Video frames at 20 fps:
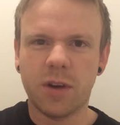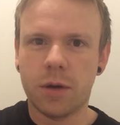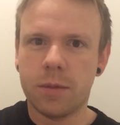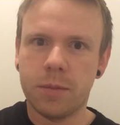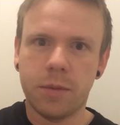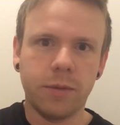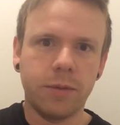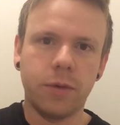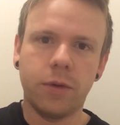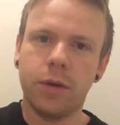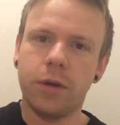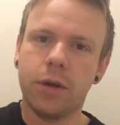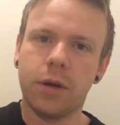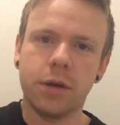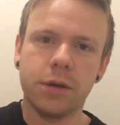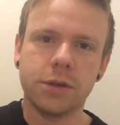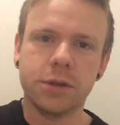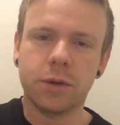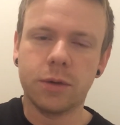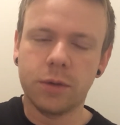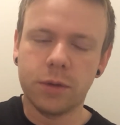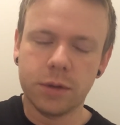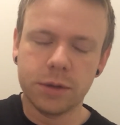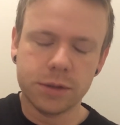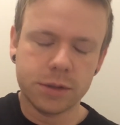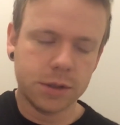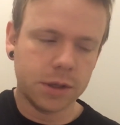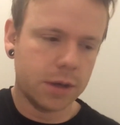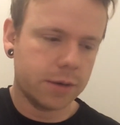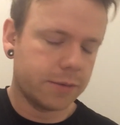got them before you go to school
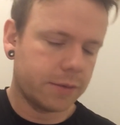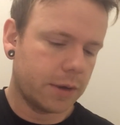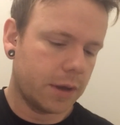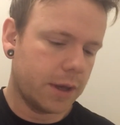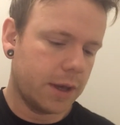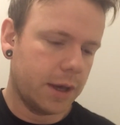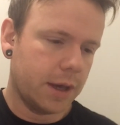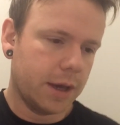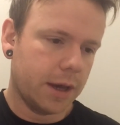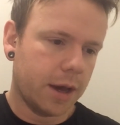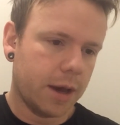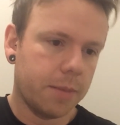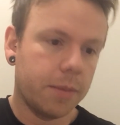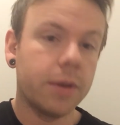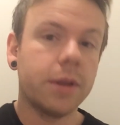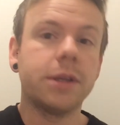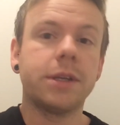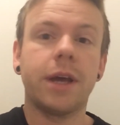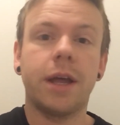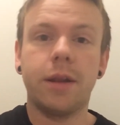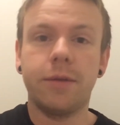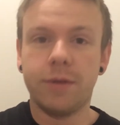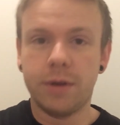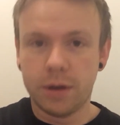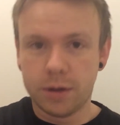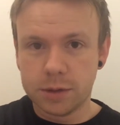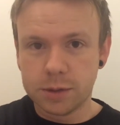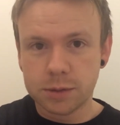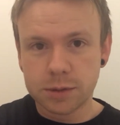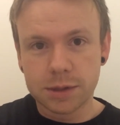and stuff. Uh, but the daily
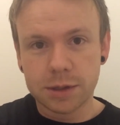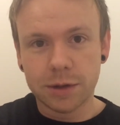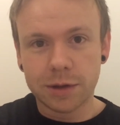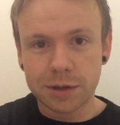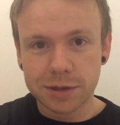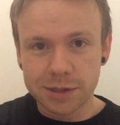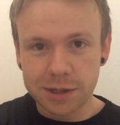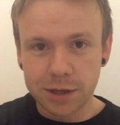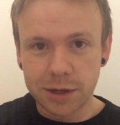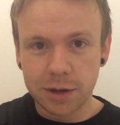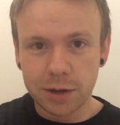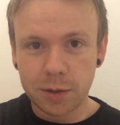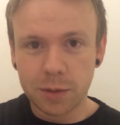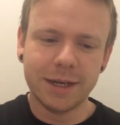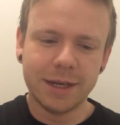videos will still continue.